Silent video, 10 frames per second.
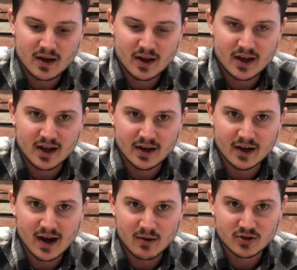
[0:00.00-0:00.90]
and
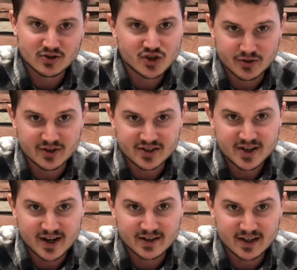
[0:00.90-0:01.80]
I will show you this
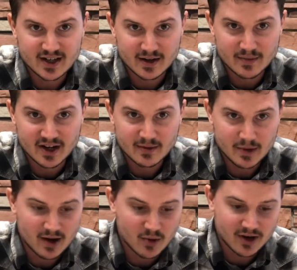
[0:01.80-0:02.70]
technique in a minute, but
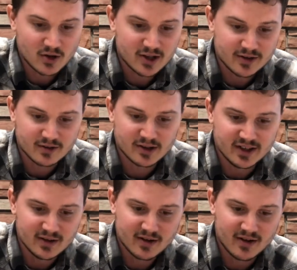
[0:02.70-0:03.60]
I want
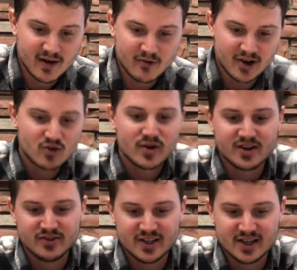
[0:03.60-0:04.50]
to
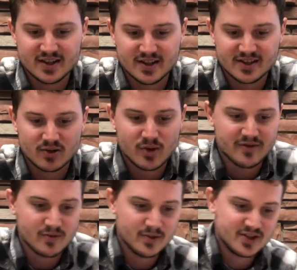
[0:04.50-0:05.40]
quickly get this away
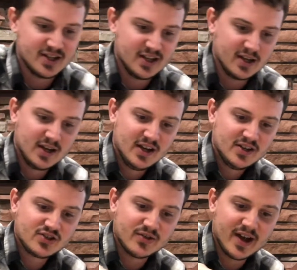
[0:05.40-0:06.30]
from the tea
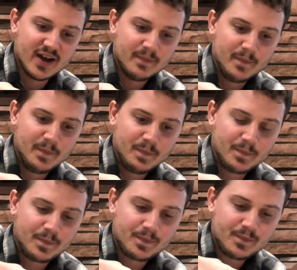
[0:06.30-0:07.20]
so that
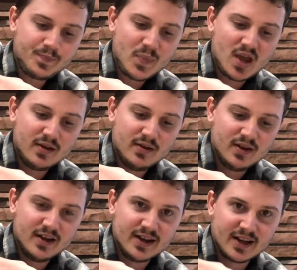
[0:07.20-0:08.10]

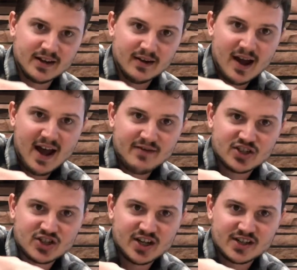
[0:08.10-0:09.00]
it can have its
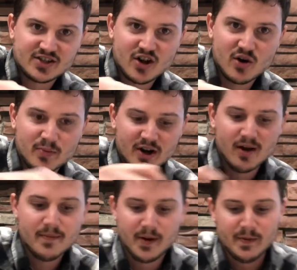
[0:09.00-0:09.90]
chance to open
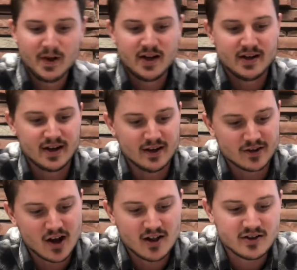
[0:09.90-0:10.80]
up. Now the
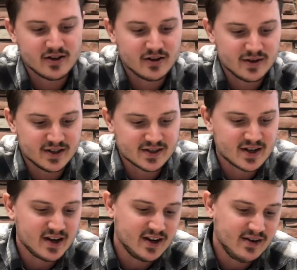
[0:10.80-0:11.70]
color is
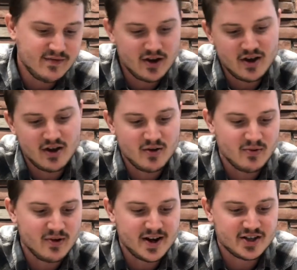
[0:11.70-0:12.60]
kind of a
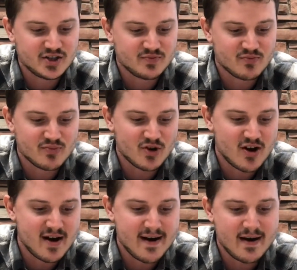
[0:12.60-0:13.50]
reddish
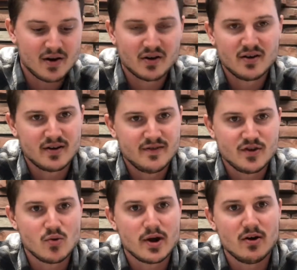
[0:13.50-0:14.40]
brown, if
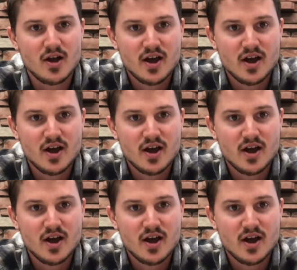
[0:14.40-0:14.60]
you will.